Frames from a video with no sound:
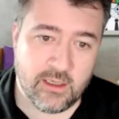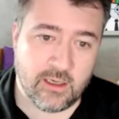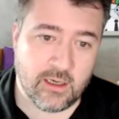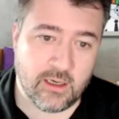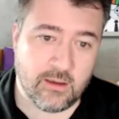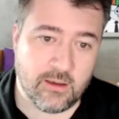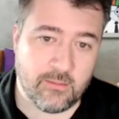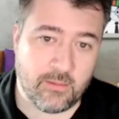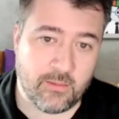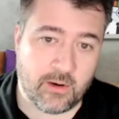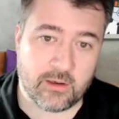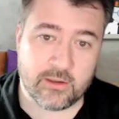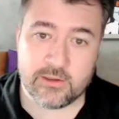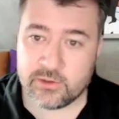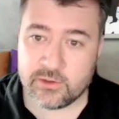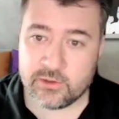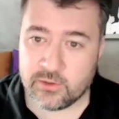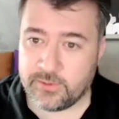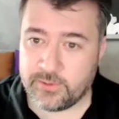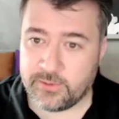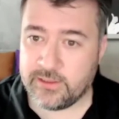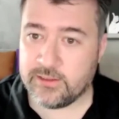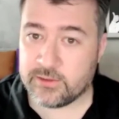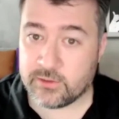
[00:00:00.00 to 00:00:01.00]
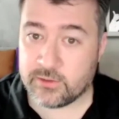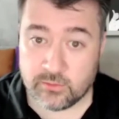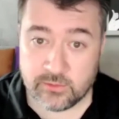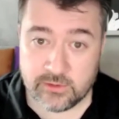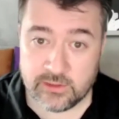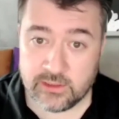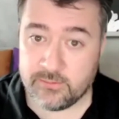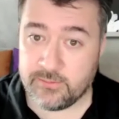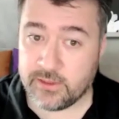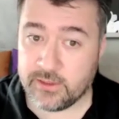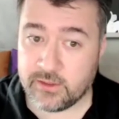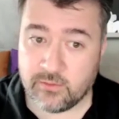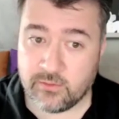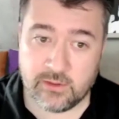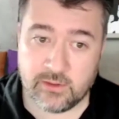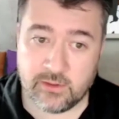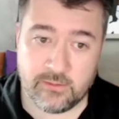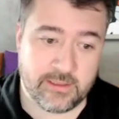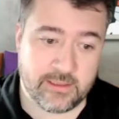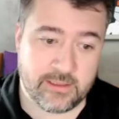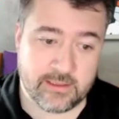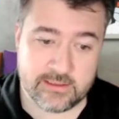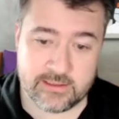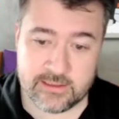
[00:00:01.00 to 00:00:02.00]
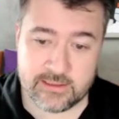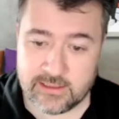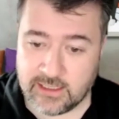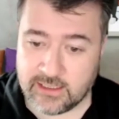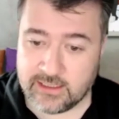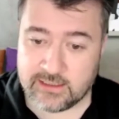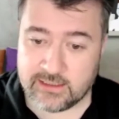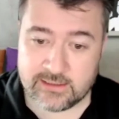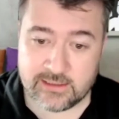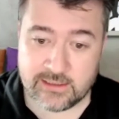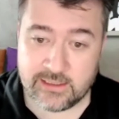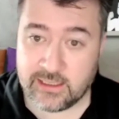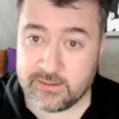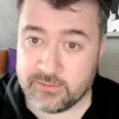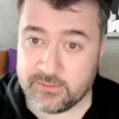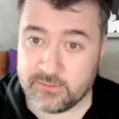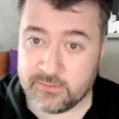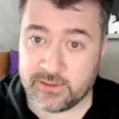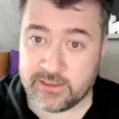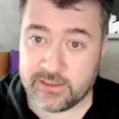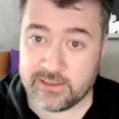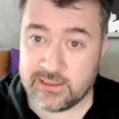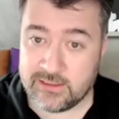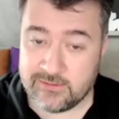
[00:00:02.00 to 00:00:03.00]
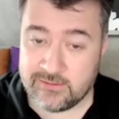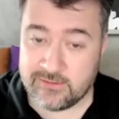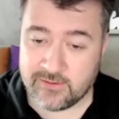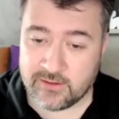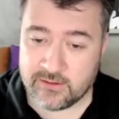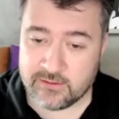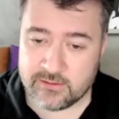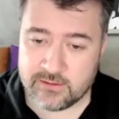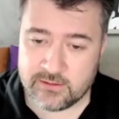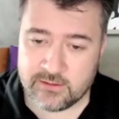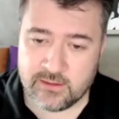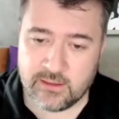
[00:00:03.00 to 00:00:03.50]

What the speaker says: RSOP is a really big one because, again, it's enabled by default.